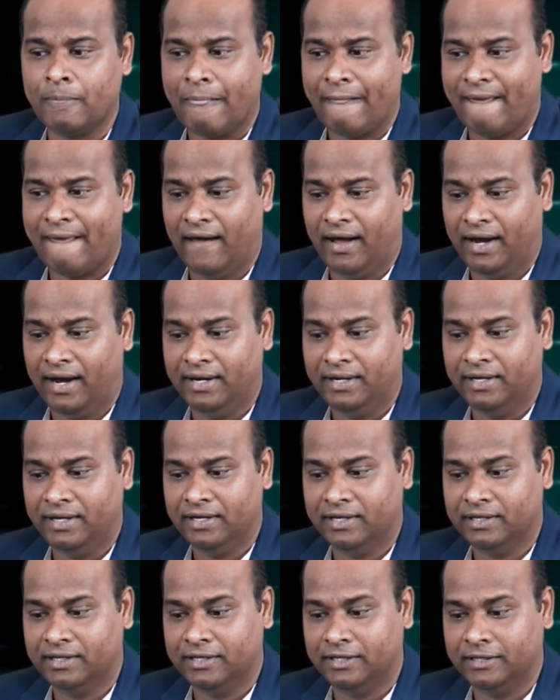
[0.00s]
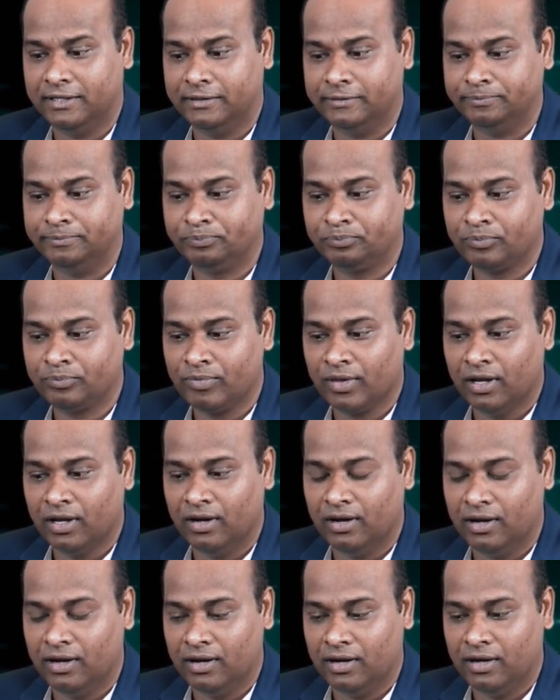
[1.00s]
And
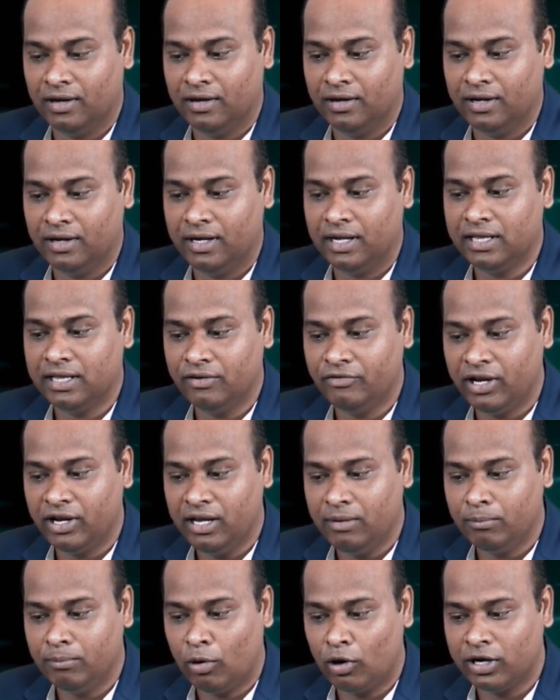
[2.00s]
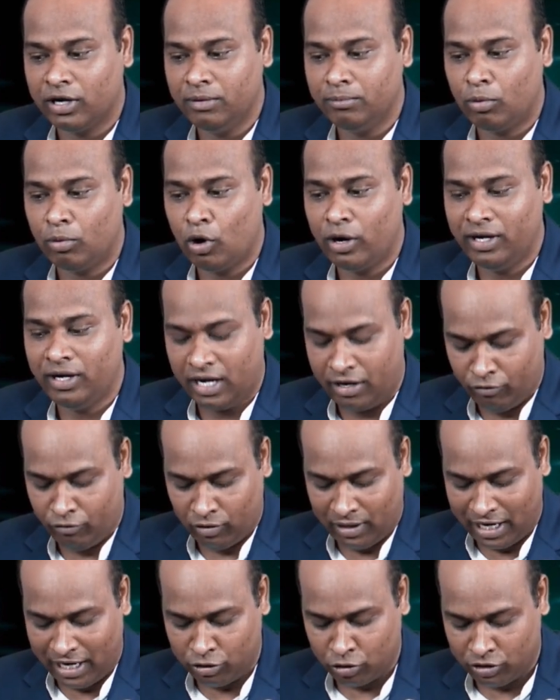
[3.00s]
another very important point I would
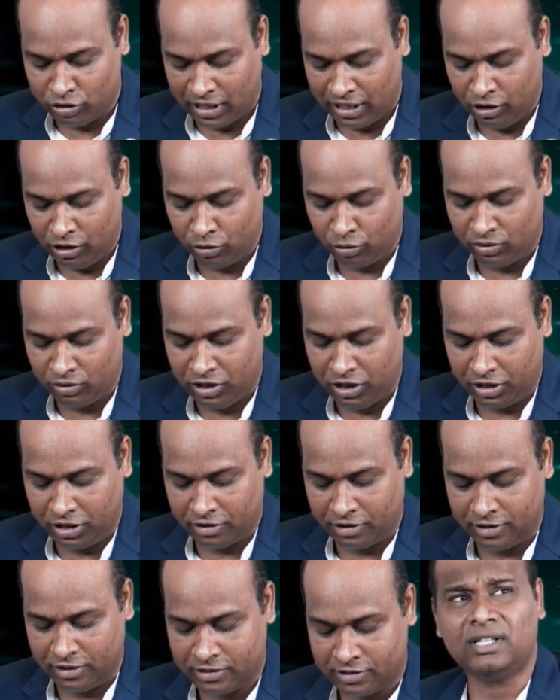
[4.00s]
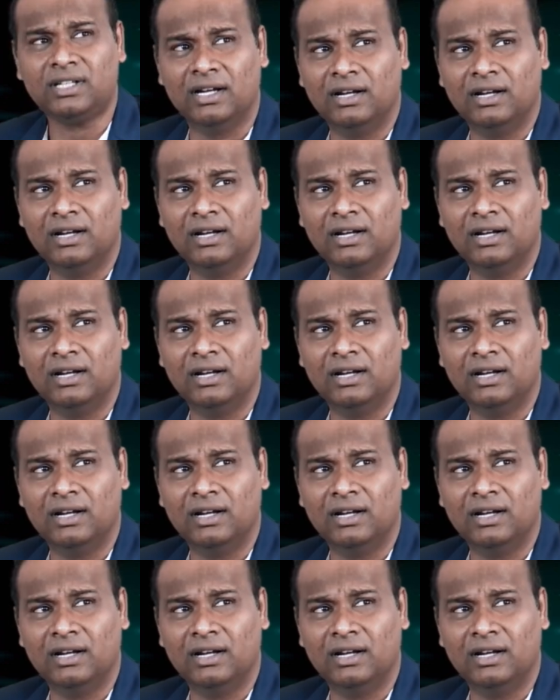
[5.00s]
like to tell you here is,